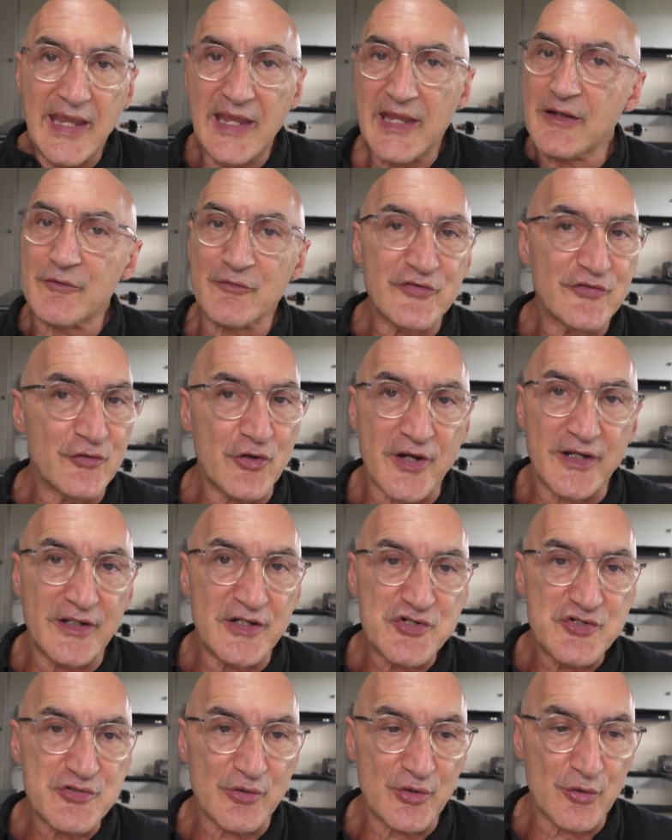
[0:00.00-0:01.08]
it was not an
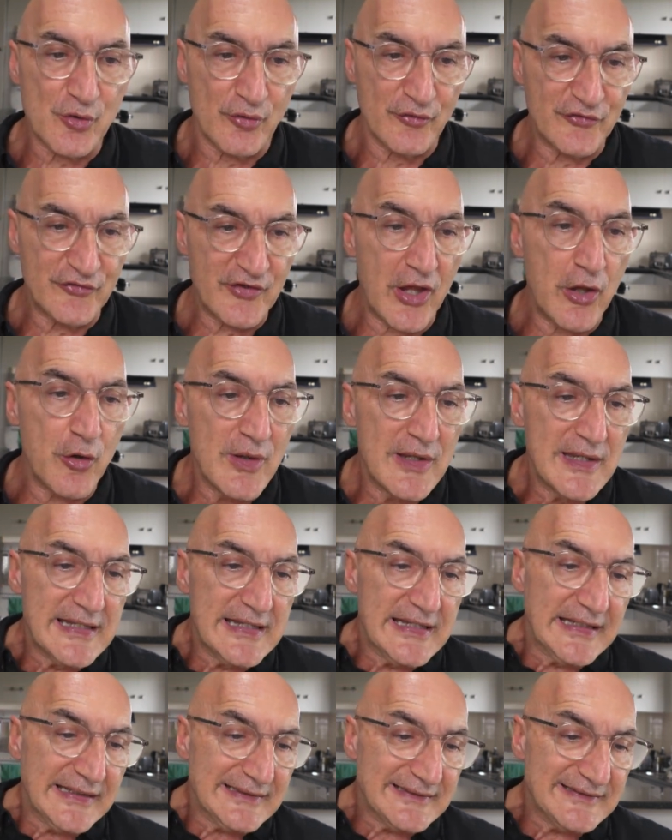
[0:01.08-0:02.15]
issue at all. So
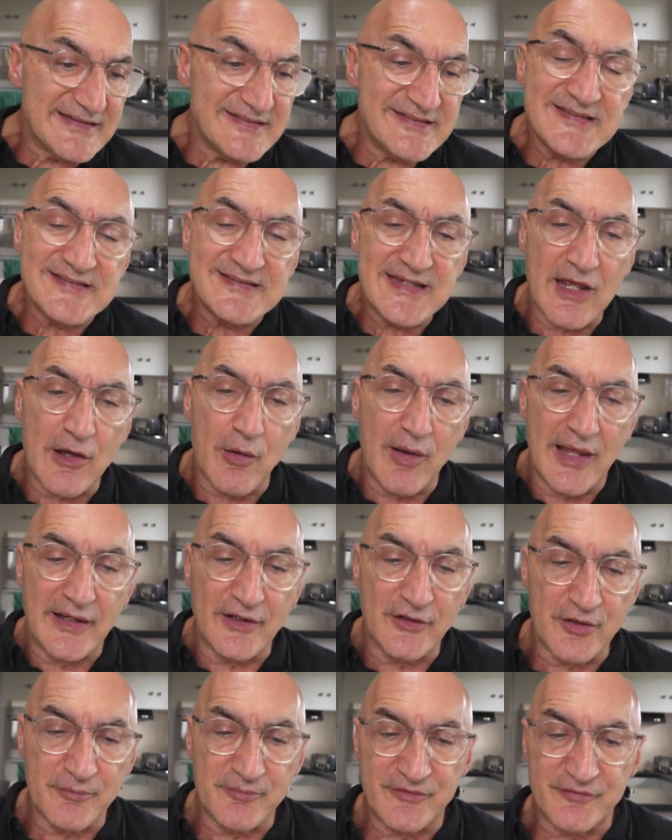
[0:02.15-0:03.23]
this is now a
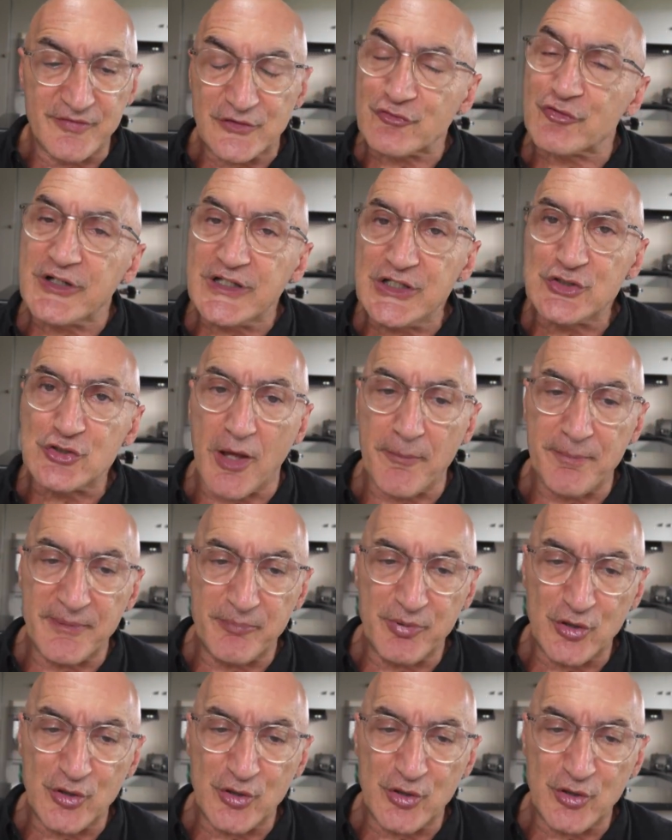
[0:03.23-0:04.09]
little bit of a tricky topic,